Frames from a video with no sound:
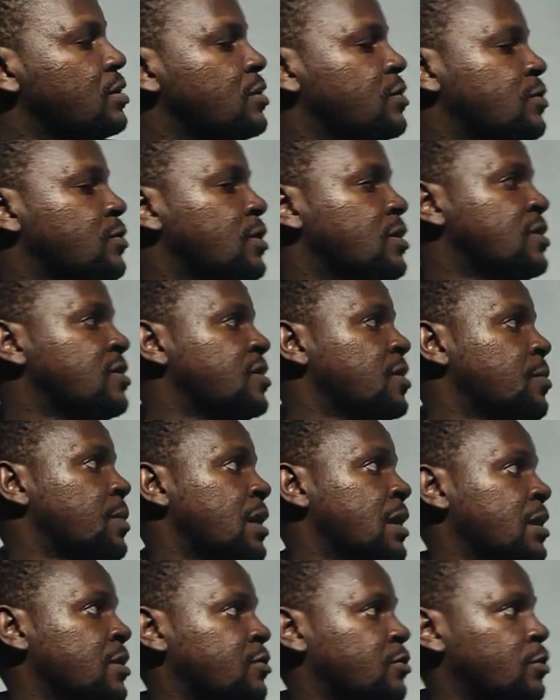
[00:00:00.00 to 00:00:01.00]
it's not the same
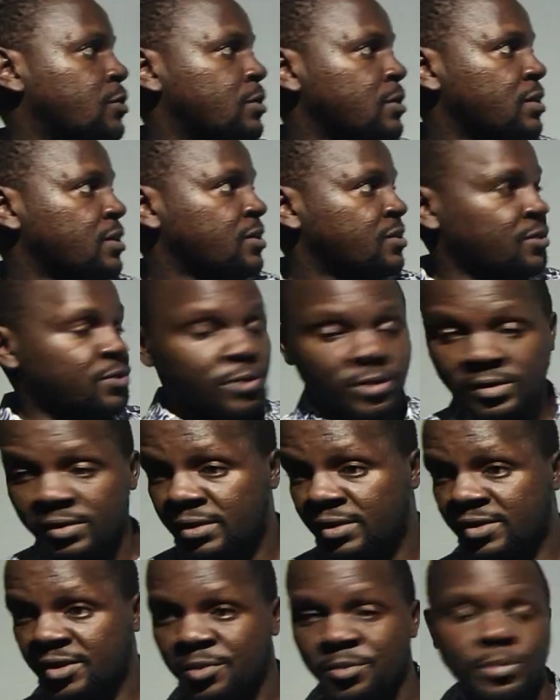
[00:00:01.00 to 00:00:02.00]
electron, it's not
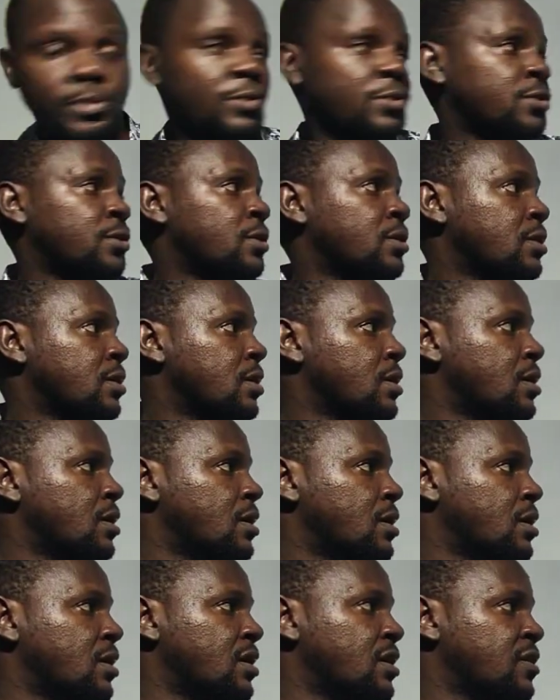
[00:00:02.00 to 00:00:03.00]
the same proton,
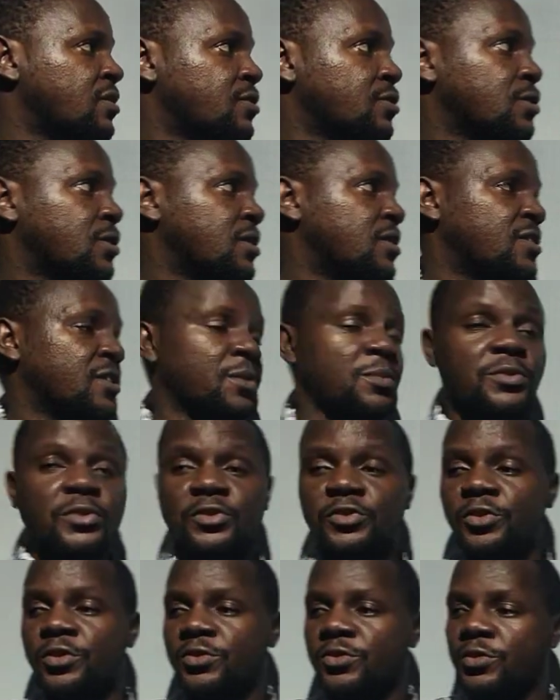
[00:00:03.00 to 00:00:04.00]
it's not the same
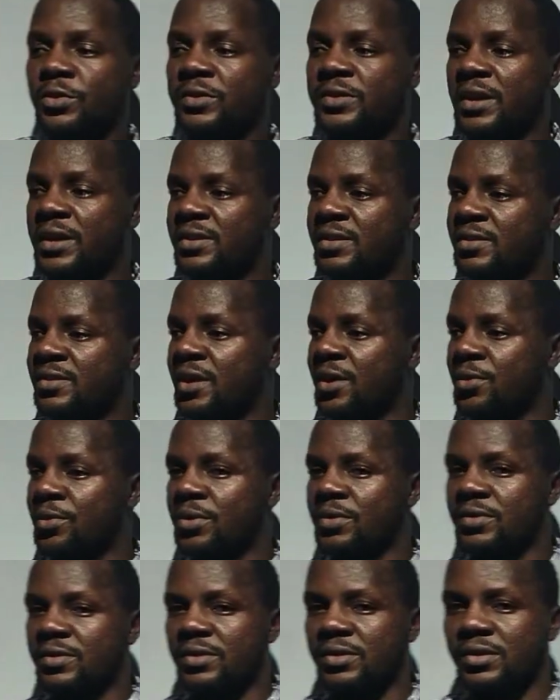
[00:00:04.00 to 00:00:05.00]
neutron. So charges are
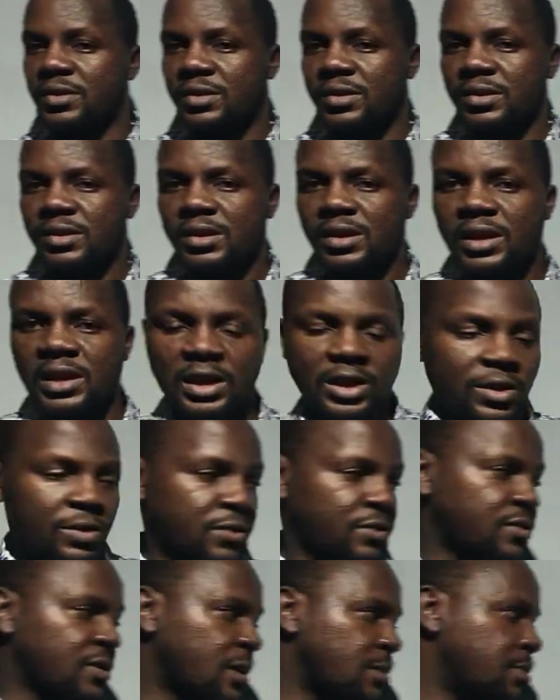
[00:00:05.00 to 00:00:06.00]
what?
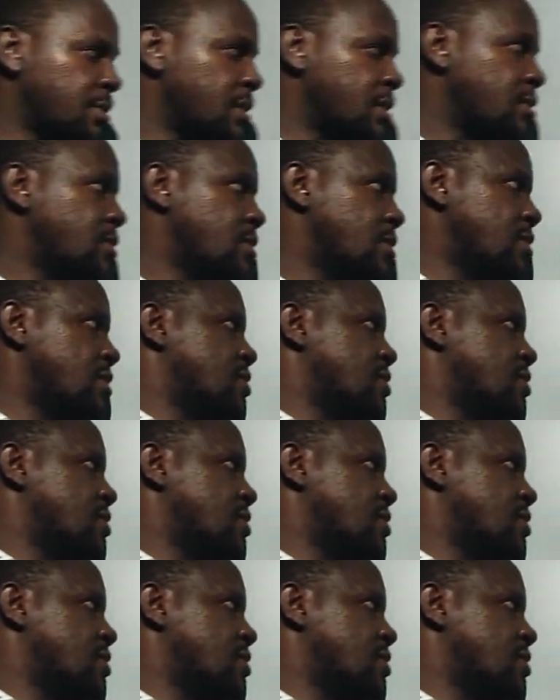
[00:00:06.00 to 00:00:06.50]
AM. Sorry, you